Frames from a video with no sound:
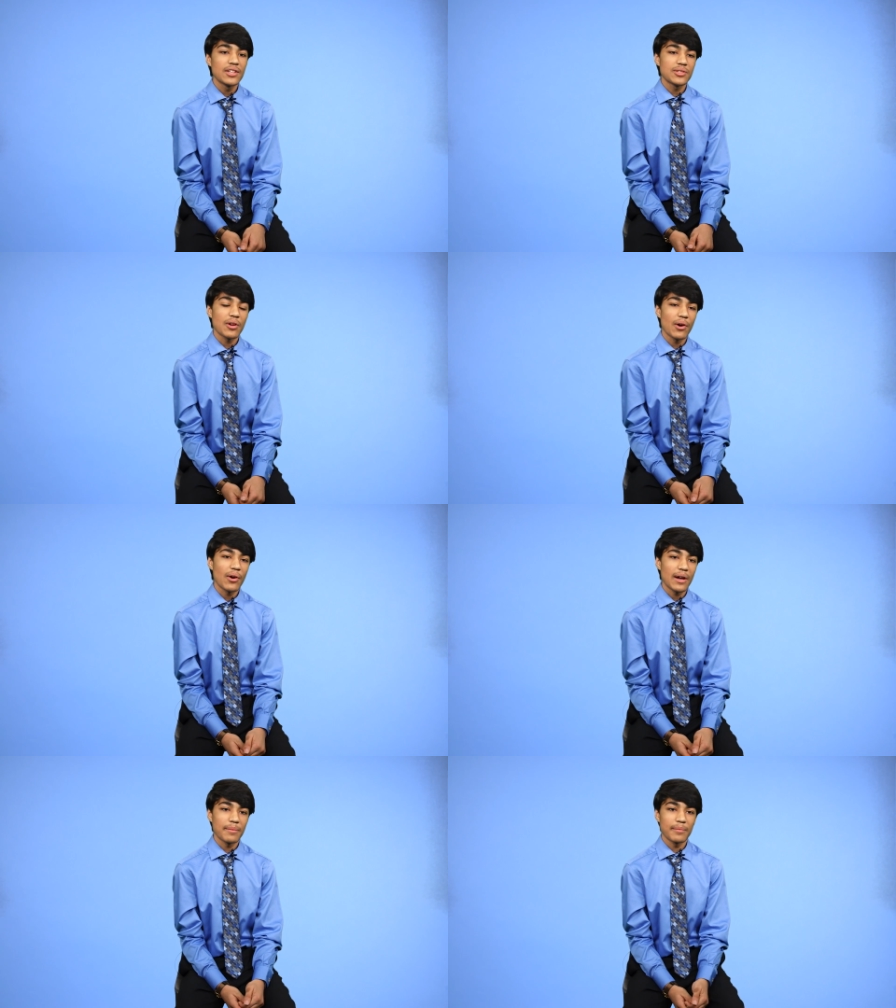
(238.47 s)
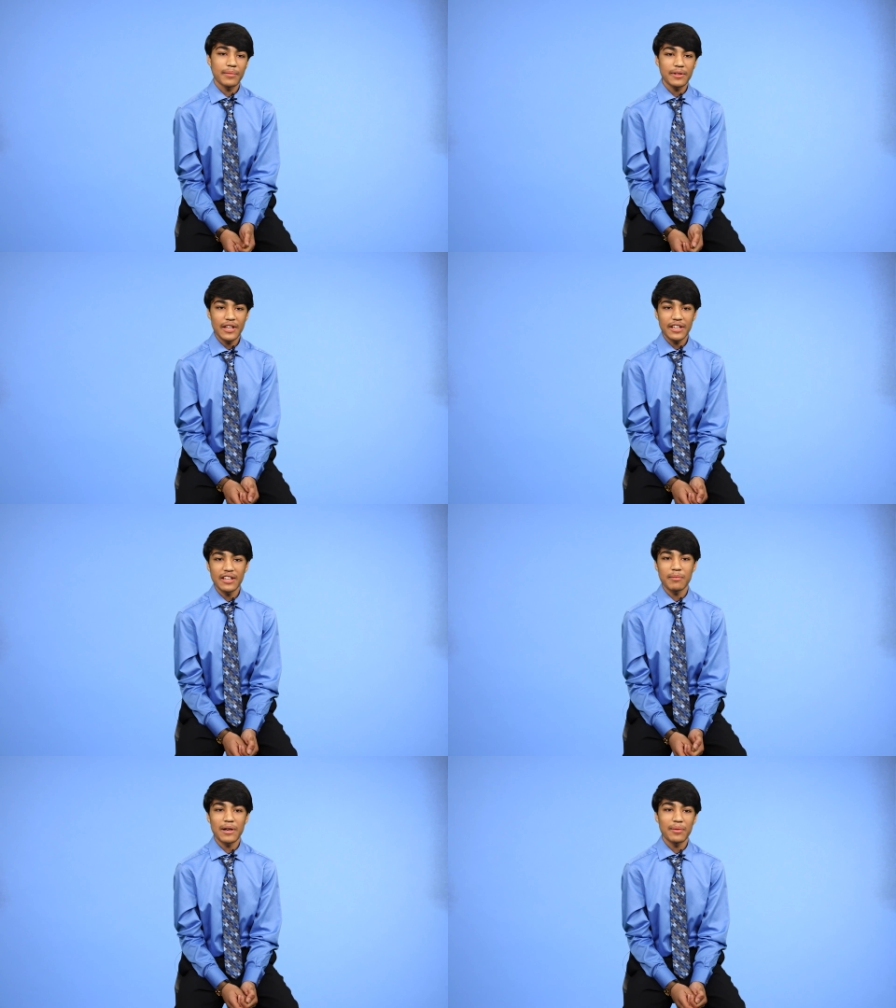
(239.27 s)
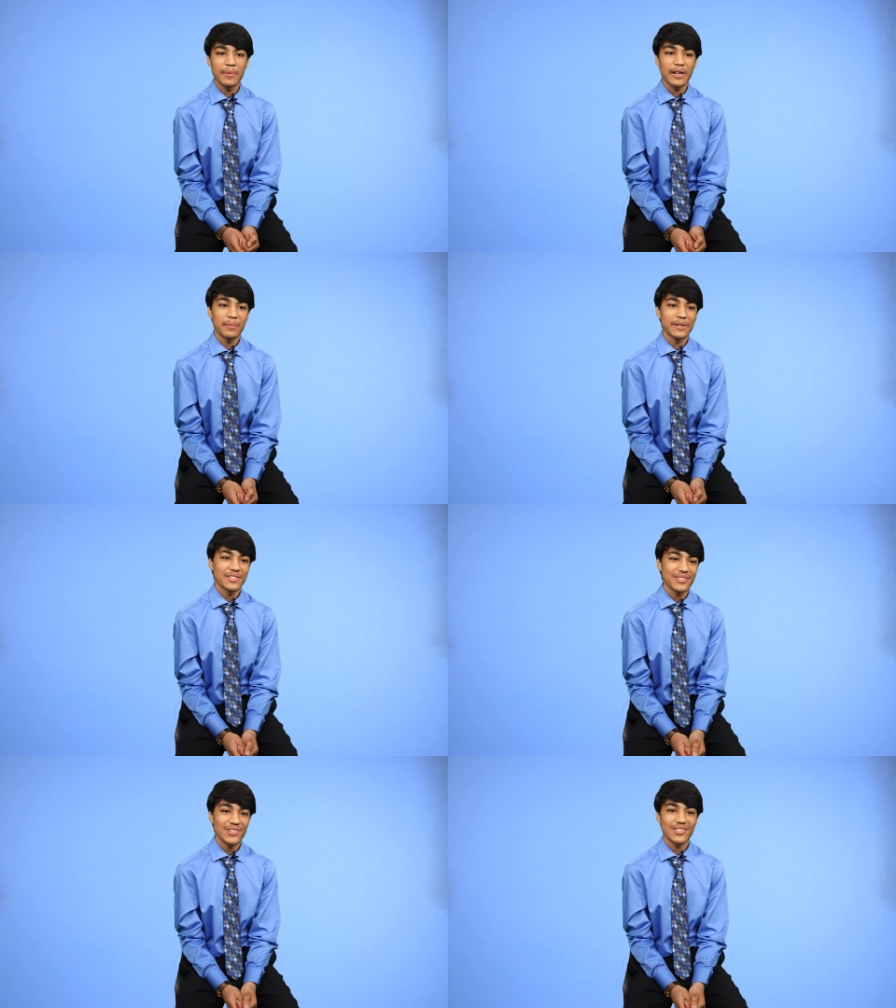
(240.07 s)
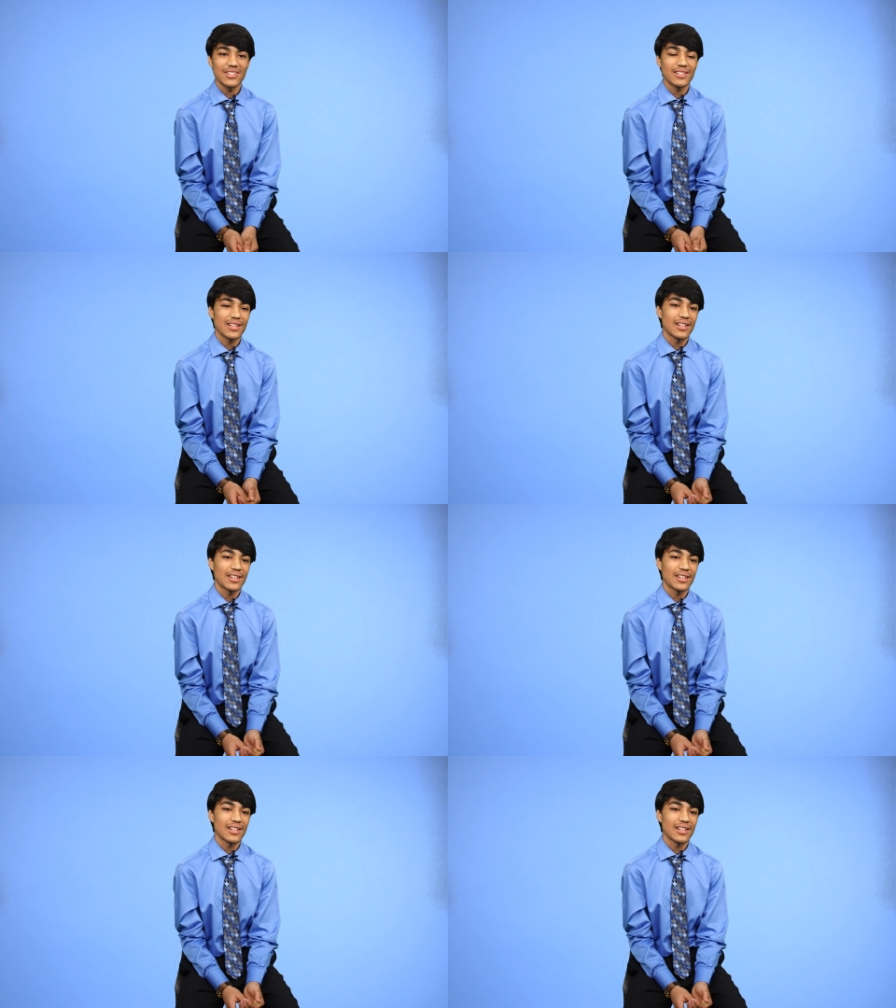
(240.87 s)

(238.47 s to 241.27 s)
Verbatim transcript: So I'm thinking about becoming a surgeon